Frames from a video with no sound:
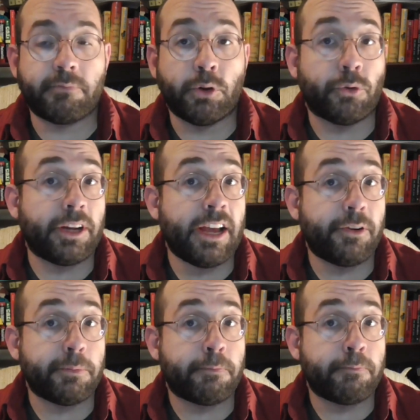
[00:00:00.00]
Learning
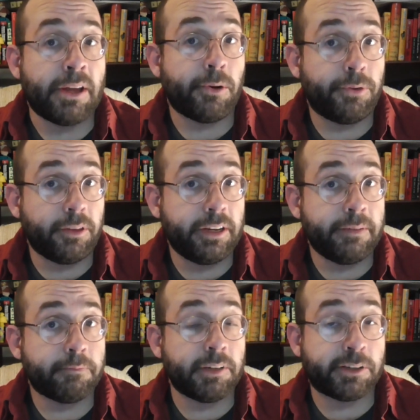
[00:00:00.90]
how to
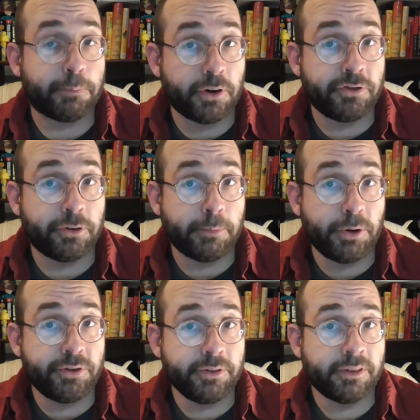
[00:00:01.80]
healthily express your
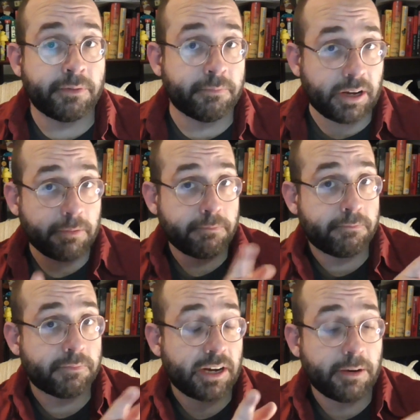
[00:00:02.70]
emotions, kind
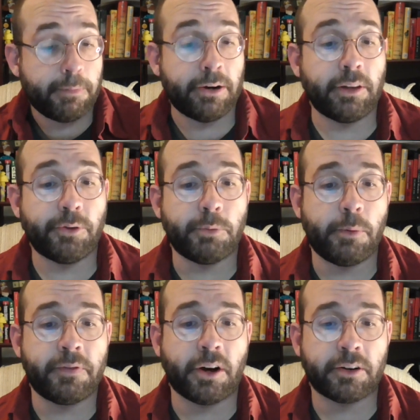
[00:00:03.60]
of parallel to
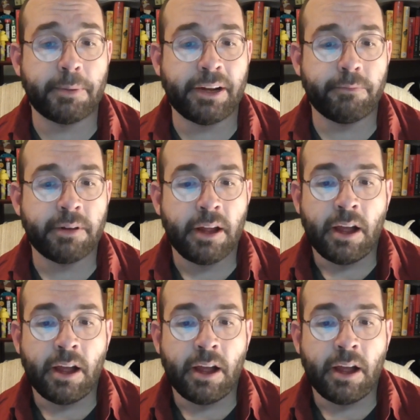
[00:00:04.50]
what we've talked about.